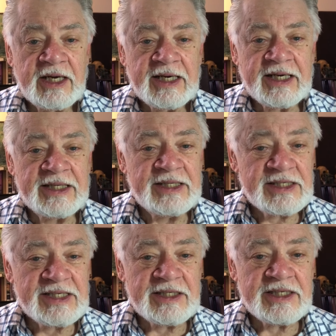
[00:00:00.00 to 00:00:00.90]
In
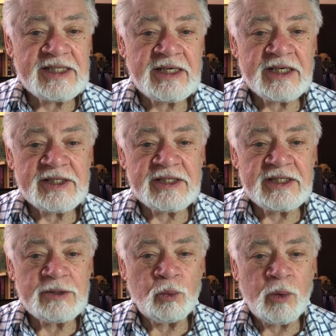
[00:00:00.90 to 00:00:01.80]
this, he
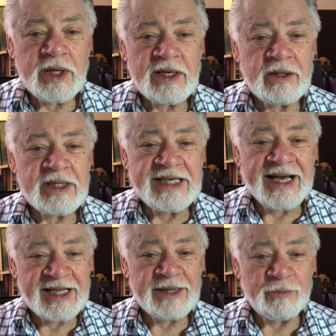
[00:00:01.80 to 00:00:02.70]
discusses what are the
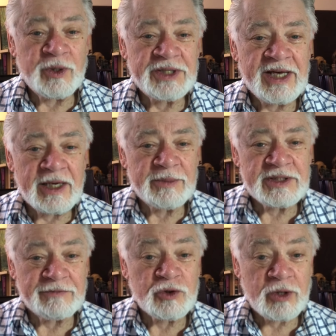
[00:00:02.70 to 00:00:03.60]
ele- what the
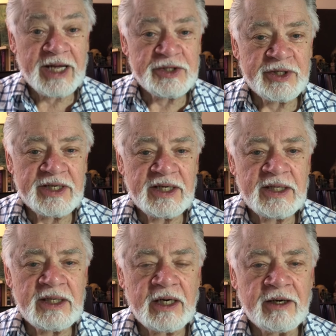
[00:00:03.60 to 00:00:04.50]
elements of tragedy
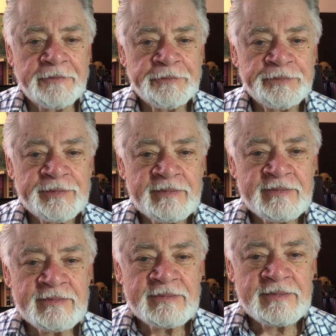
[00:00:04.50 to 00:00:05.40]
are.
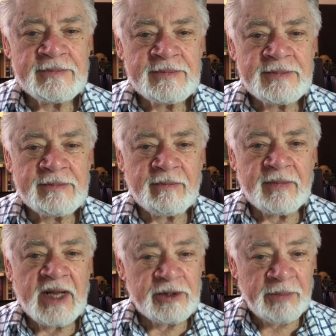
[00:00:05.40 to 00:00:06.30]

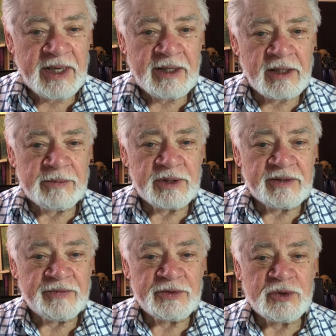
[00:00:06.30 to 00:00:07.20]
Now, the main element
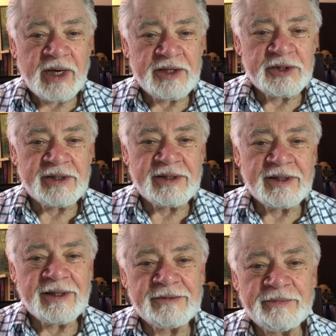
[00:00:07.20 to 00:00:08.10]
of the tragic
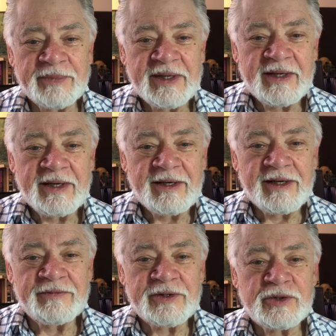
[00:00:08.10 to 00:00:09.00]
um,
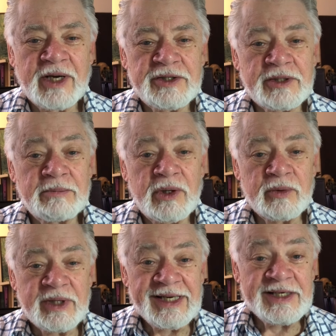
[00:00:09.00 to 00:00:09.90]
of the tragic
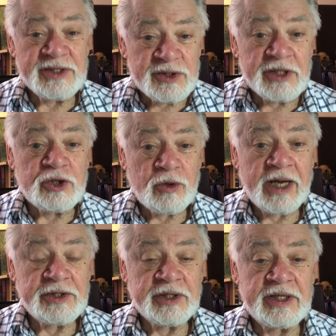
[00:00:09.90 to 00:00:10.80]
mode is the
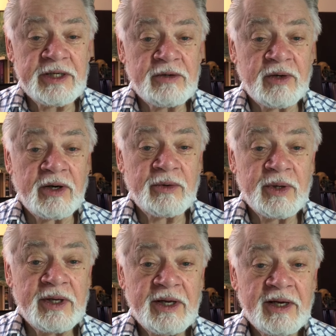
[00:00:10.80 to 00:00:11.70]
tragic hero.
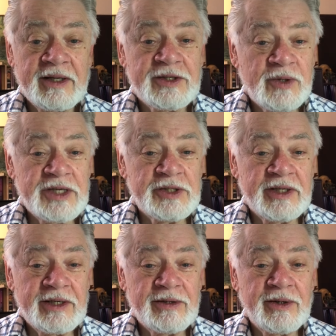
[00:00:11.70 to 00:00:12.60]
the tragic
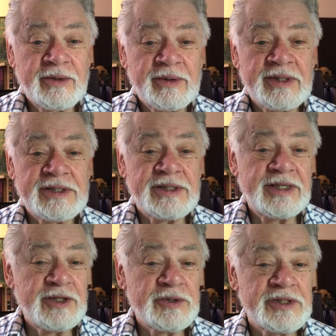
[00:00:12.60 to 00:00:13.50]
hero is
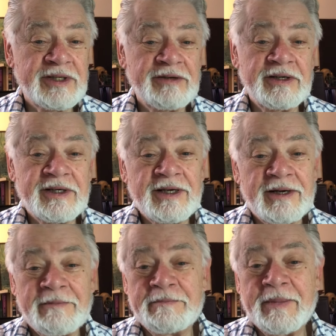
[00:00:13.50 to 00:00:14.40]
an interesting
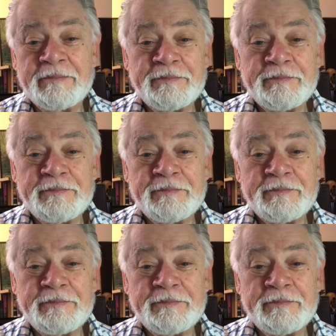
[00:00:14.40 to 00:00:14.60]
um,